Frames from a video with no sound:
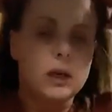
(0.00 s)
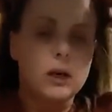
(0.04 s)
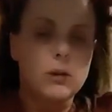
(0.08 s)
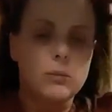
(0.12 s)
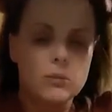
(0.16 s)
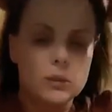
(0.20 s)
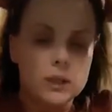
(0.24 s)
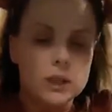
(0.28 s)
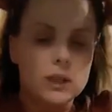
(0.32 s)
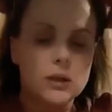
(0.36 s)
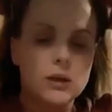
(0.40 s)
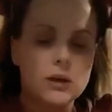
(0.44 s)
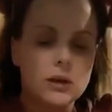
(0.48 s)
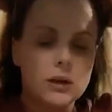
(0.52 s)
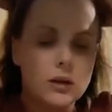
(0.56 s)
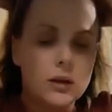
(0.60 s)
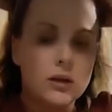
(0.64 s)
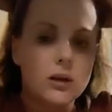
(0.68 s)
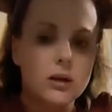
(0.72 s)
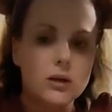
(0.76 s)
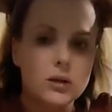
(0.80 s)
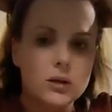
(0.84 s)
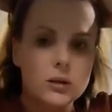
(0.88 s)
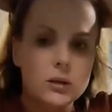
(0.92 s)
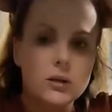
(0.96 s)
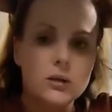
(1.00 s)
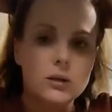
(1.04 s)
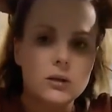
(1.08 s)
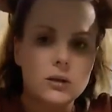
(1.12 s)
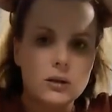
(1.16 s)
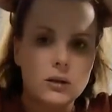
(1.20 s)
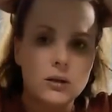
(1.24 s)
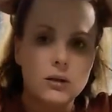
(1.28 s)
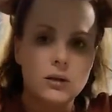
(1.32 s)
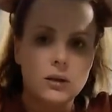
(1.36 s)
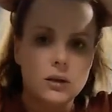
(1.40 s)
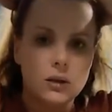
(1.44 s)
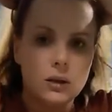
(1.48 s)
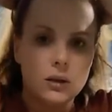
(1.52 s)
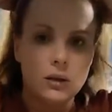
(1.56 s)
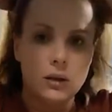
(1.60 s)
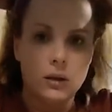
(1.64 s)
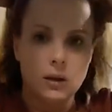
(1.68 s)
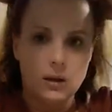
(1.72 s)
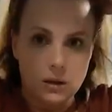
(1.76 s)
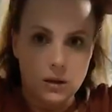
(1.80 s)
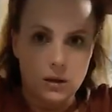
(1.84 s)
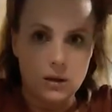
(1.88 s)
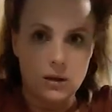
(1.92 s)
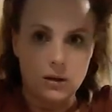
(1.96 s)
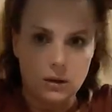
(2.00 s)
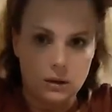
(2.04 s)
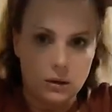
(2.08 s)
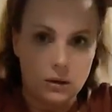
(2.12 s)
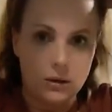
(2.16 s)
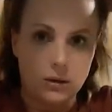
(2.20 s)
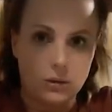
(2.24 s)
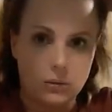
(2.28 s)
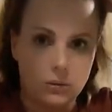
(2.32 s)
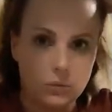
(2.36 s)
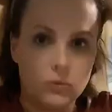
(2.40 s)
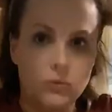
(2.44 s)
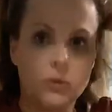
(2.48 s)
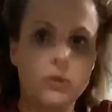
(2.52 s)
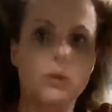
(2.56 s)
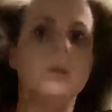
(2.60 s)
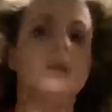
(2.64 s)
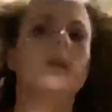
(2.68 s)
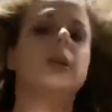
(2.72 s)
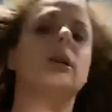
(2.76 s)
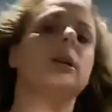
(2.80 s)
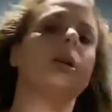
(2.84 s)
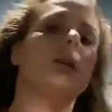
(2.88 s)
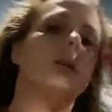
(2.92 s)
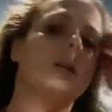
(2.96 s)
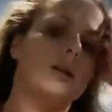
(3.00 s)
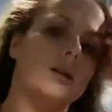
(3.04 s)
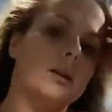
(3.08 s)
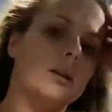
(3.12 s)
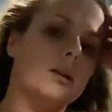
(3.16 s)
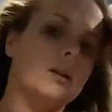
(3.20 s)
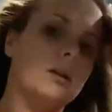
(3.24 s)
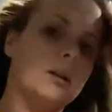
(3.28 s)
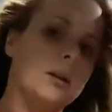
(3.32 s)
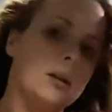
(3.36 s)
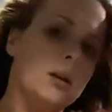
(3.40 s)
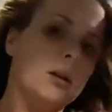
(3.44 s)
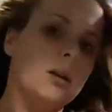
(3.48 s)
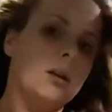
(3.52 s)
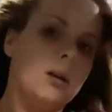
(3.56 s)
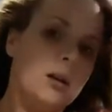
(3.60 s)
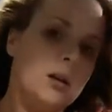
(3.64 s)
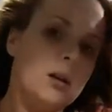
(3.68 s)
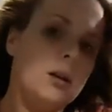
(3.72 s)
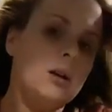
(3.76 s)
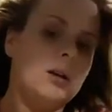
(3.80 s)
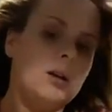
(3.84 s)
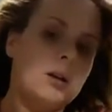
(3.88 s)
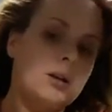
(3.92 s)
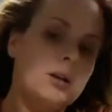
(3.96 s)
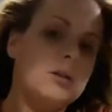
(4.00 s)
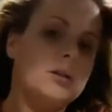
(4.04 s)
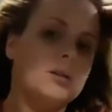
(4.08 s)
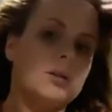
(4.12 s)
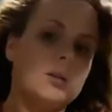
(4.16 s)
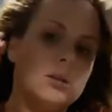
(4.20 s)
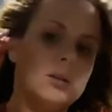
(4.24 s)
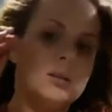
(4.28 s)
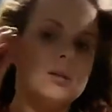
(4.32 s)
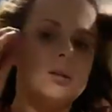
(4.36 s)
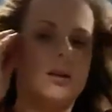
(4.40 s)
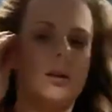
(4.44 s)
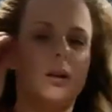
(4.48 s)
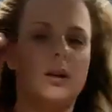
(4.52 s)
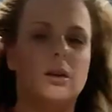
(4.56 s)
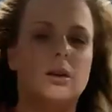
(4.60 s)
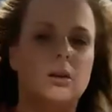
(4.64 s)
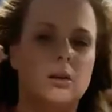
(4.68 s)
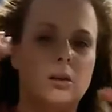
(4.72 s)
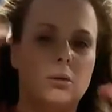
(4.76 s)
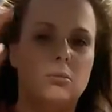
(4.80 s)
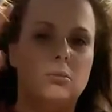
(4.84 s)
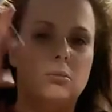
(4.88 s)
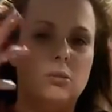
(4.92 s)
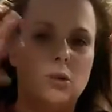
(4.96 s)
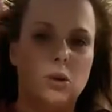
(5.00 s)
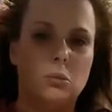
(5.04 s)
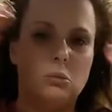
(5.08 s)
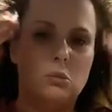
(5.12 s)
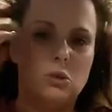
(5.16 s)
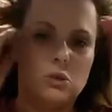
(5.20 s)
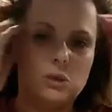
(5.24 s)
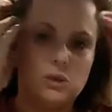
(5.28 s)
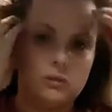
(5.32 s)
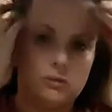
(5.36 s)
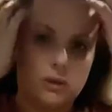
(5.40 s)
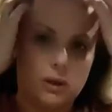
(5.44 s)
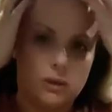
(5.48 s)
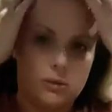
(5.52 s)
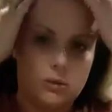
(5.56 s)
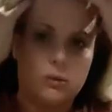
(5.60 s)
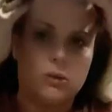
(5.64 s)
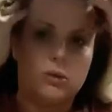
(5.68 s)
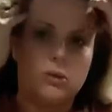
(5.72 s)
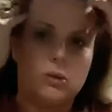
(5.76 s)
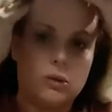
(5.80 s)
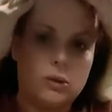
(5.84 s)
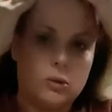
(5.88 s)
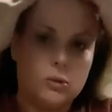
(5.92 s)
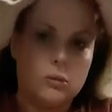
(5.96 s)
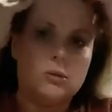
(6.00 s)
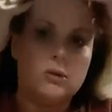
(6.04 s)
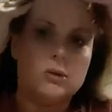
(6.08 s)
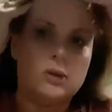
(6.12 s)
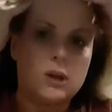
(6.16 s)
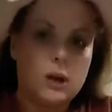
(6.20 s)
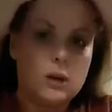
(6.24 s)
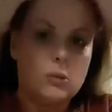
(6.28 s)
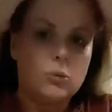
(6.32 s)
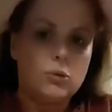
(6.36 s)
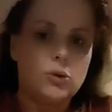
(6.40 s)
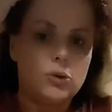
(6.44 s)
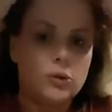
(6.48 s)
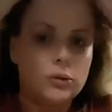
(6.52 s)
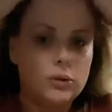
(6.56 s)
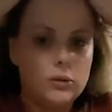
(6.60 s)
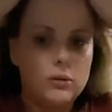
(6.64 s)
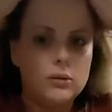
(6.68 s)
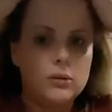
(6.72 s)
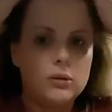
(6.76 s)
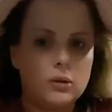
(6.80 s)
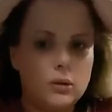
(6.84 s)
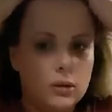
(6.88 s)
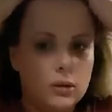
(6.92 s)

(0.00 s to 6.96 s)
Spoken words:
massage, and then you're gonna really get it in, kind of emulsified with your own scalp oils,